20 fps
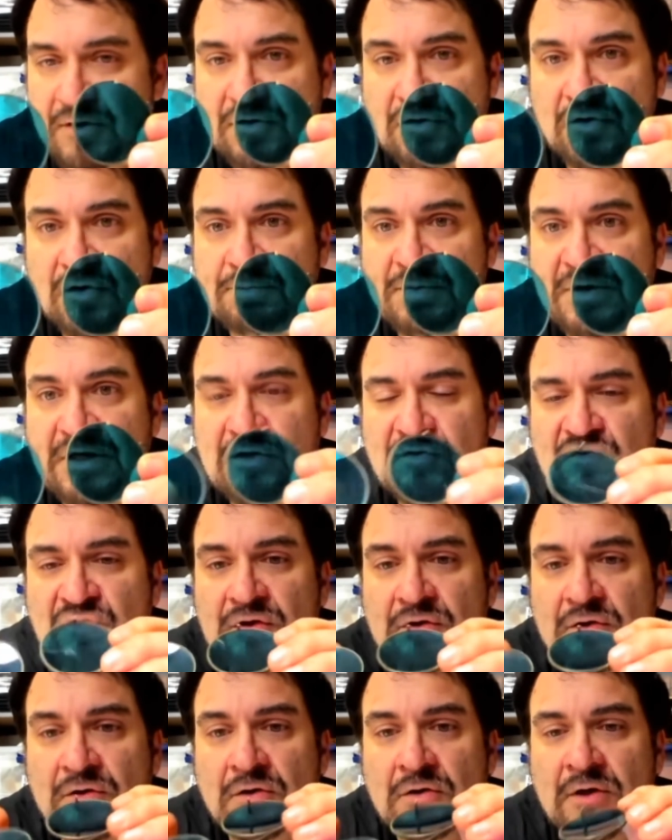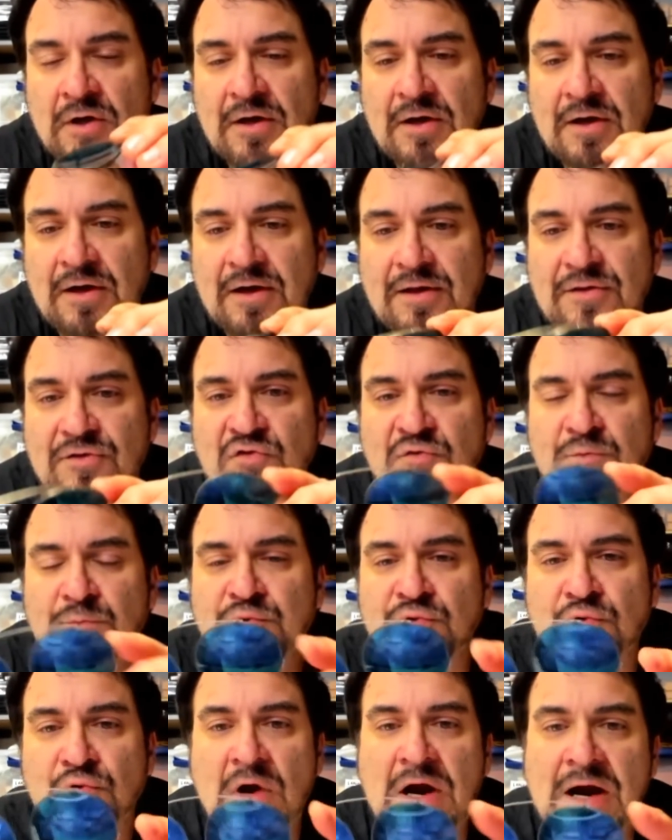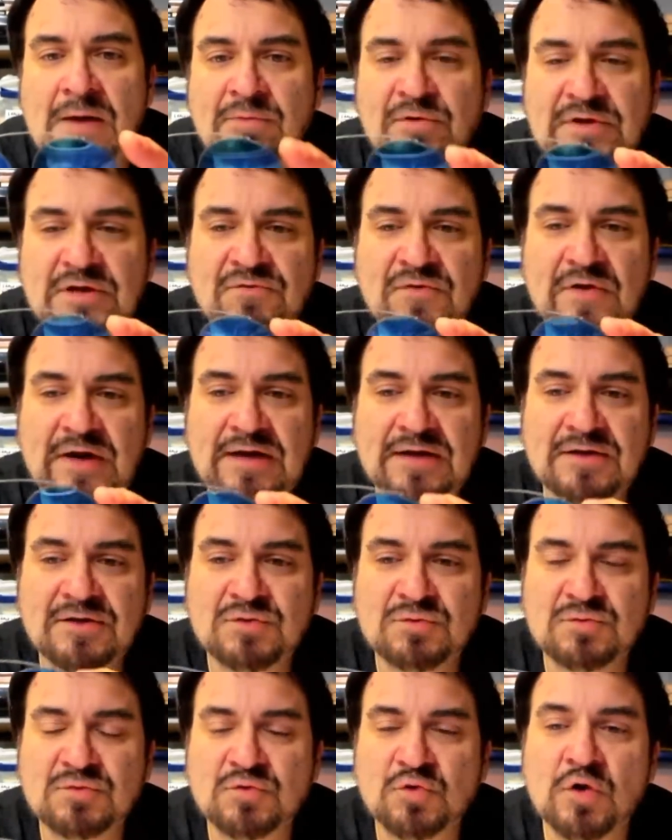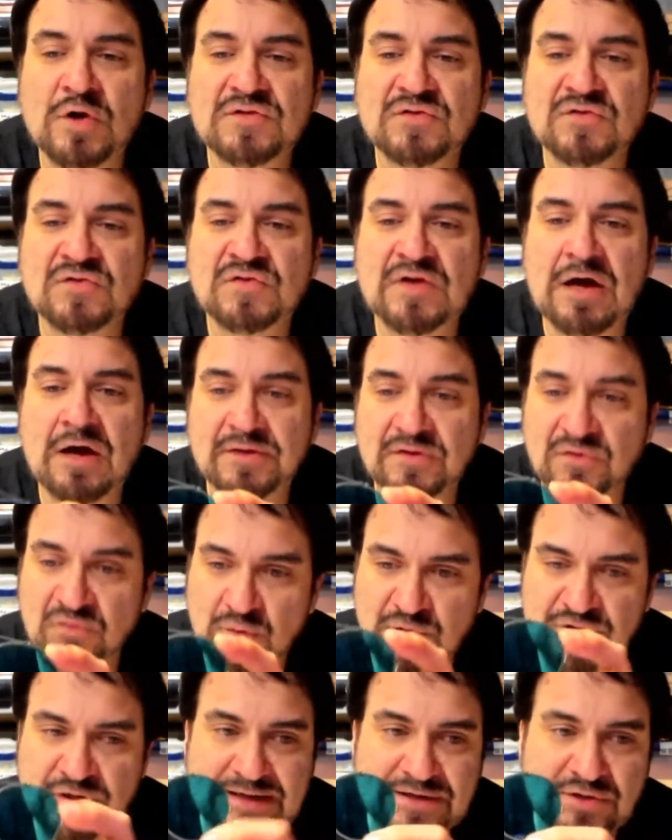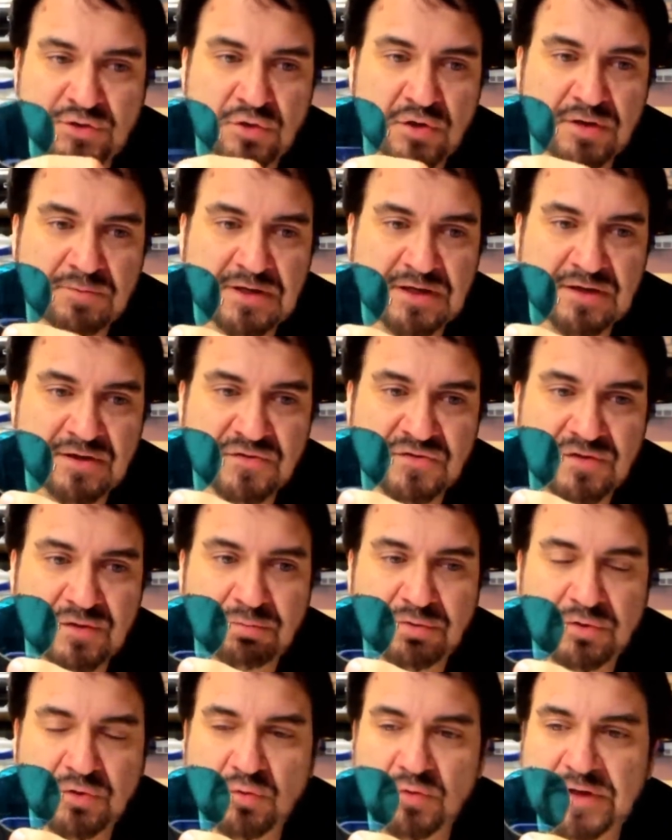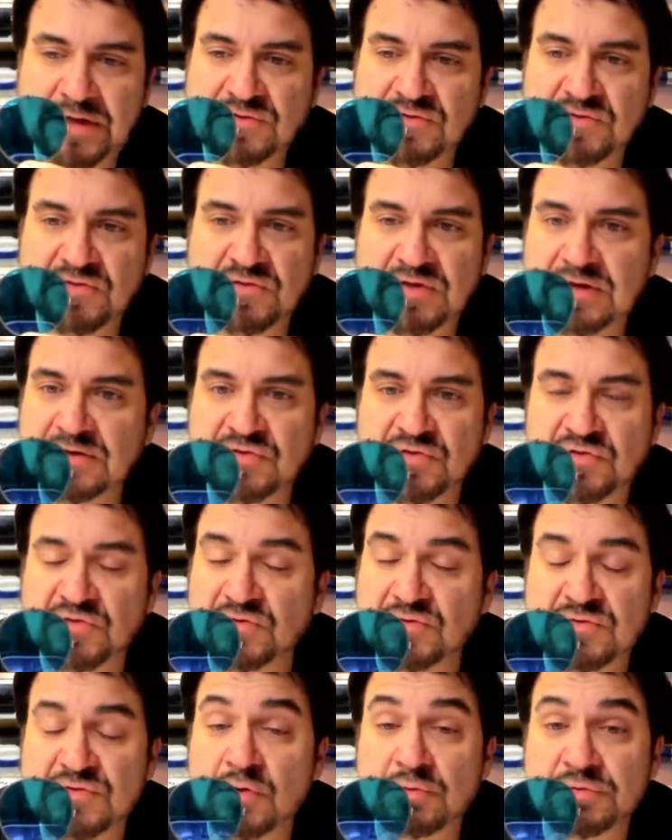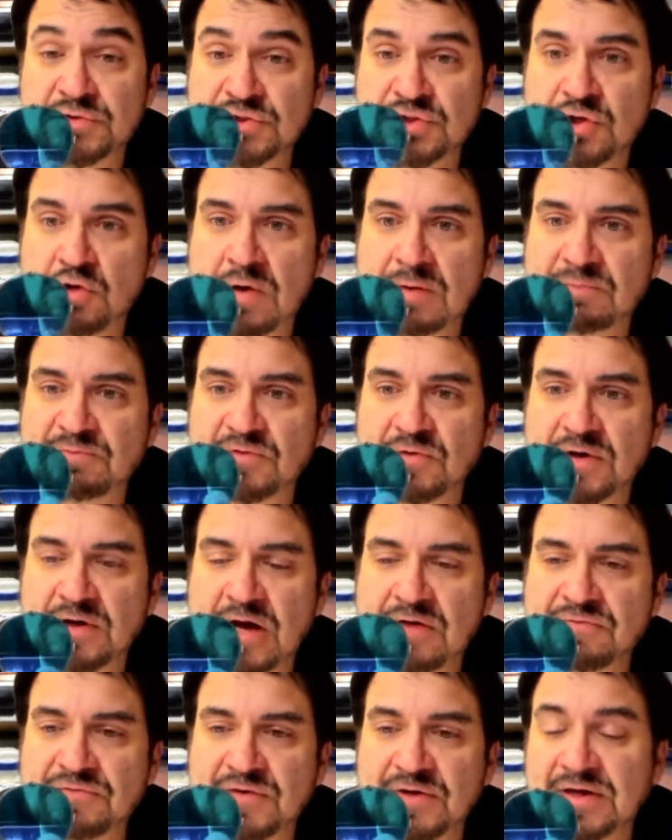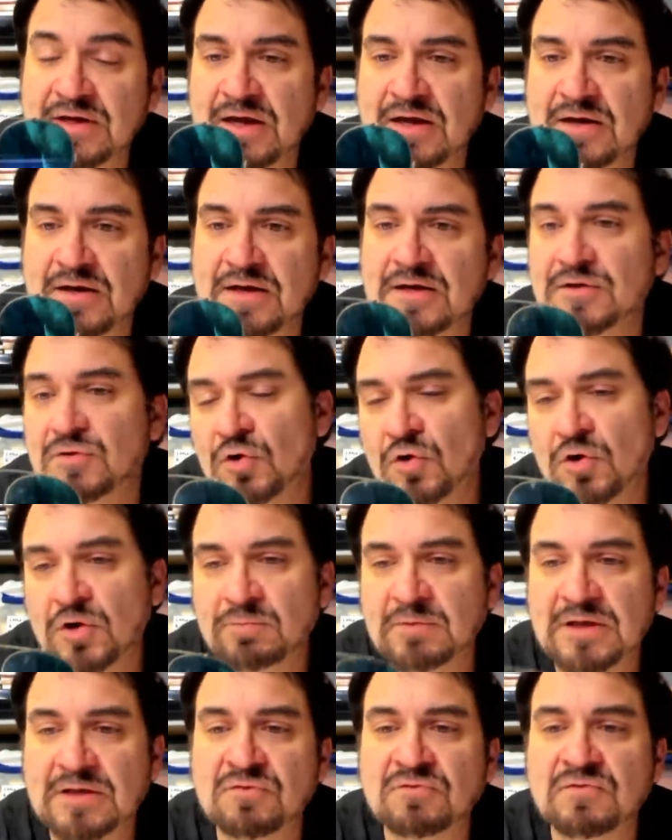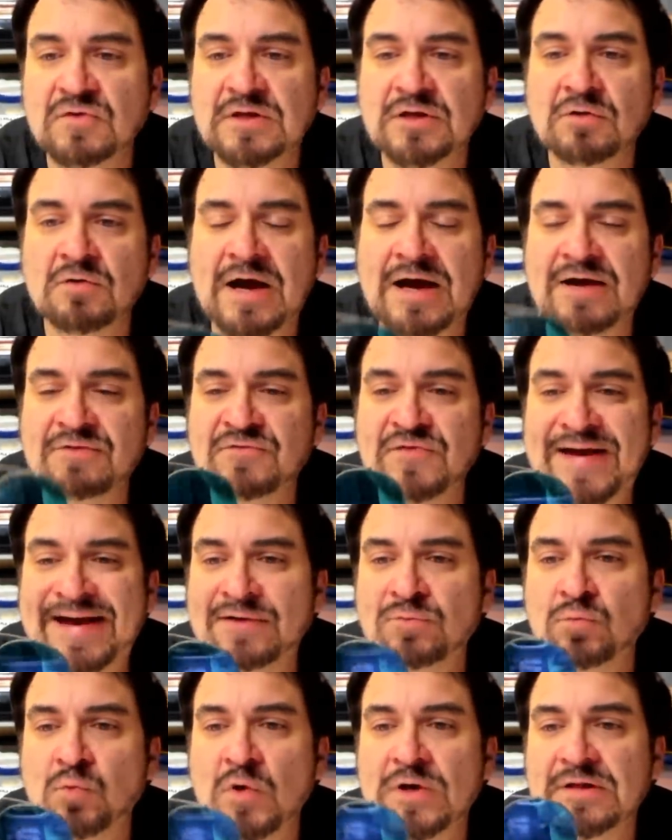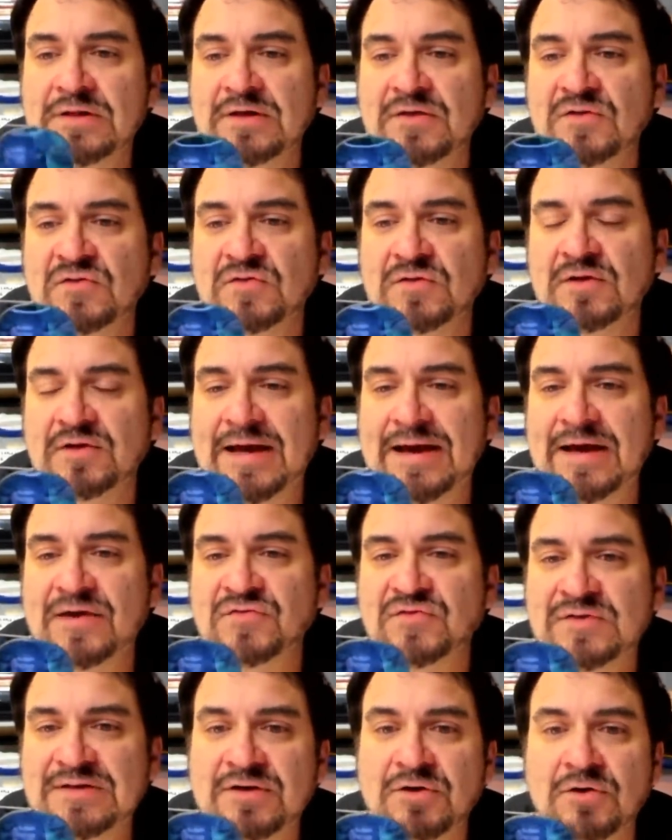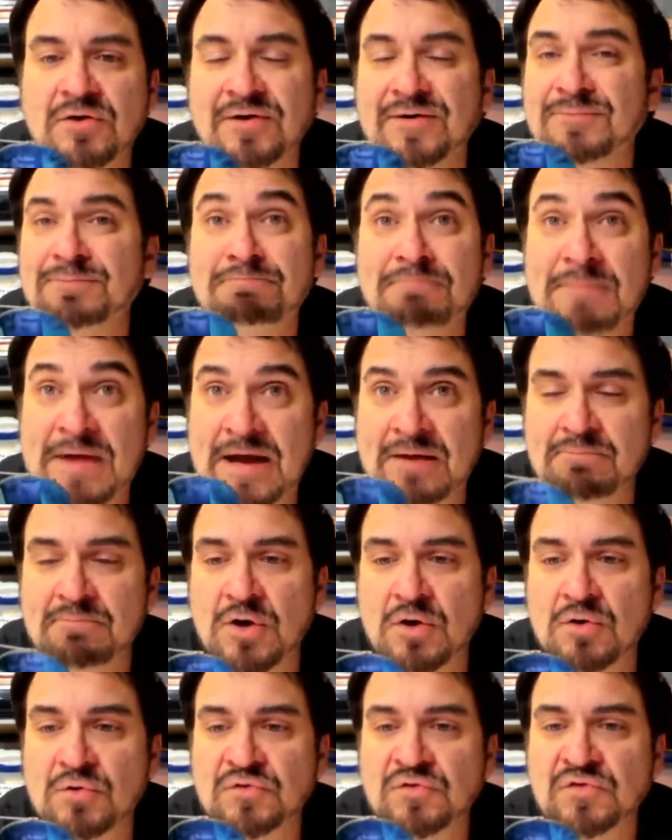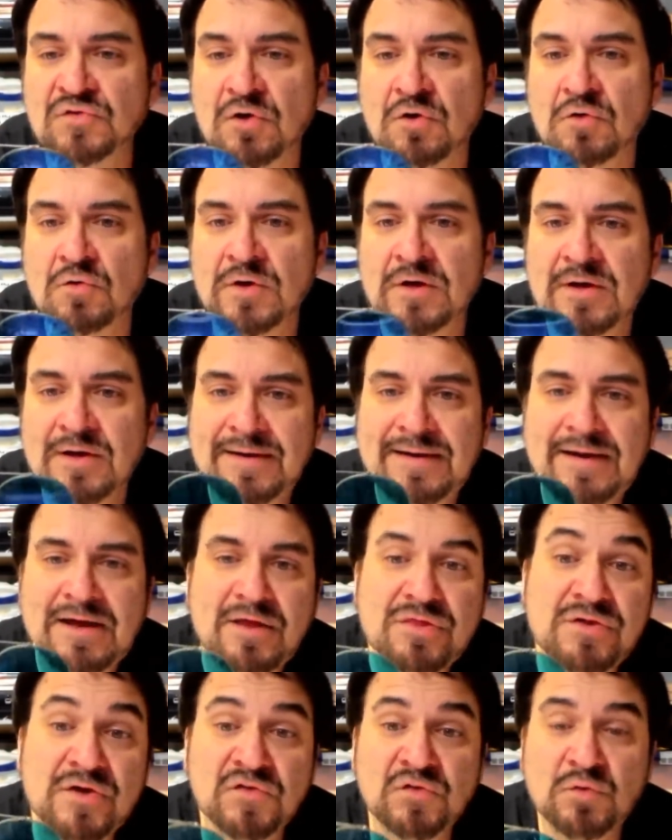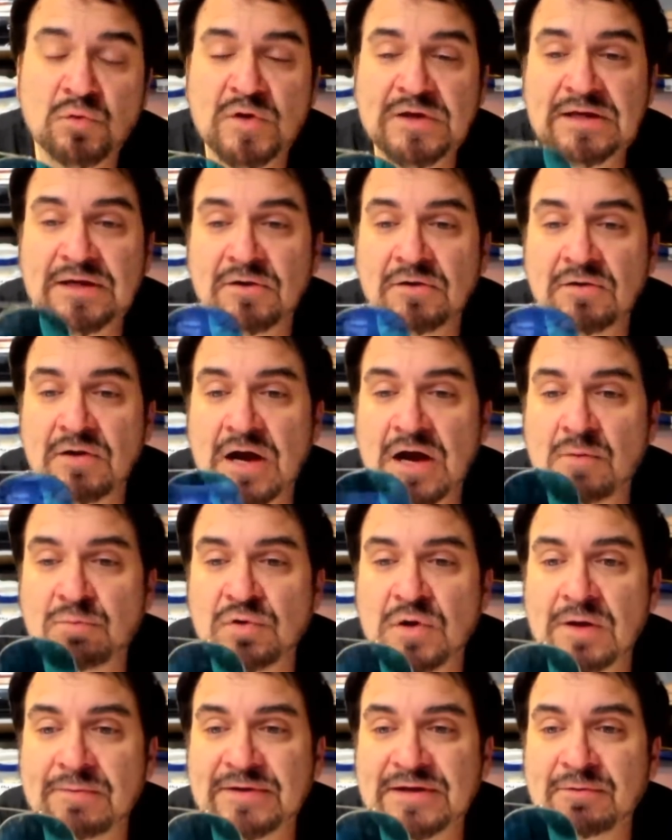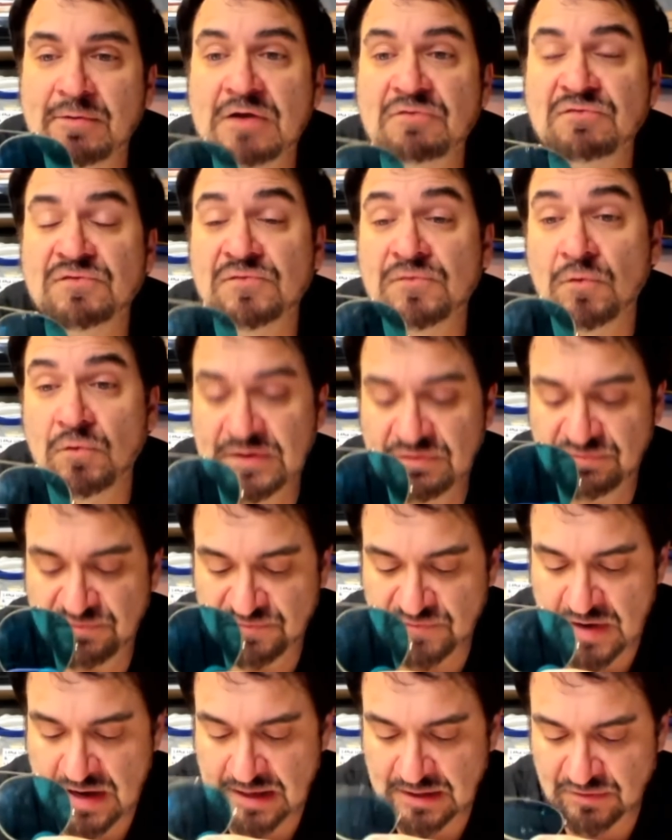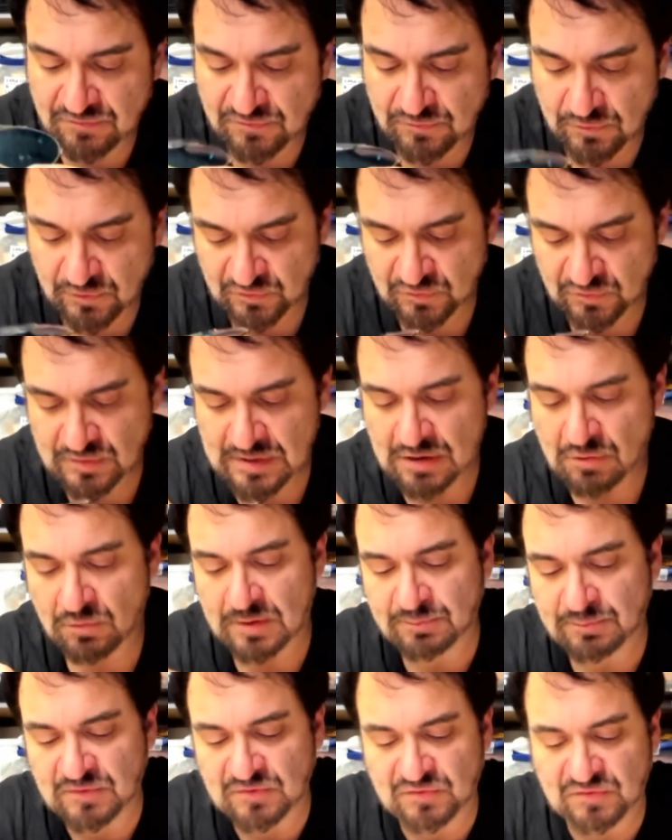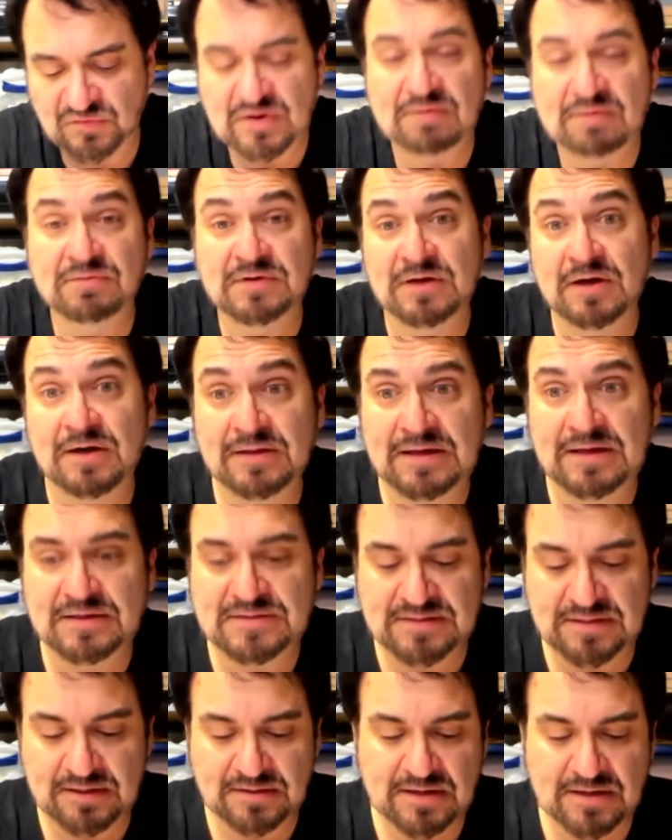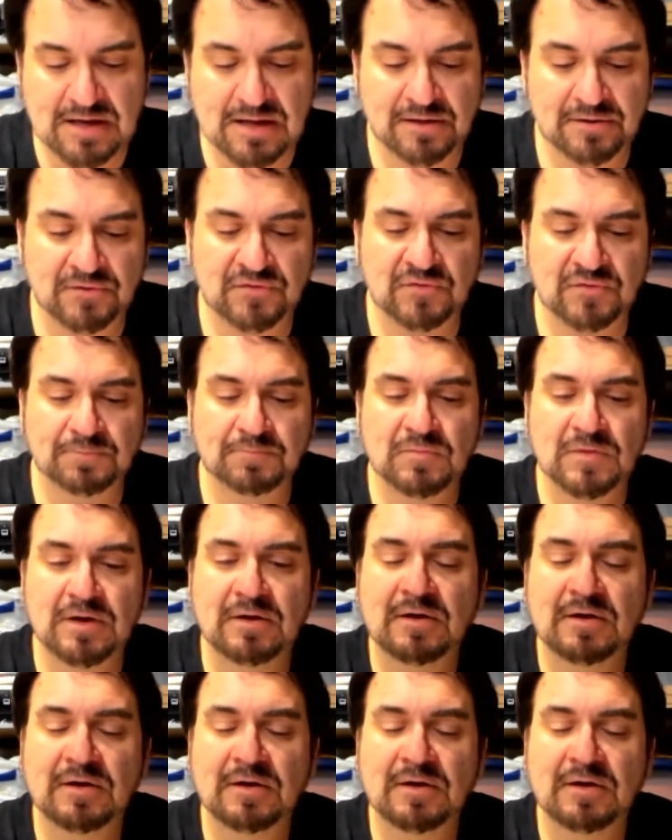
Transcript: Good piece here. There's probably, if I couldn't sell these, which I could because they're blue lenses, they just don't show up very often. Again, you heard me in the video, I've had one of these in the last year at most. So this one here, I'll probably get about 45 for. So now we're up to 70 out of that $10.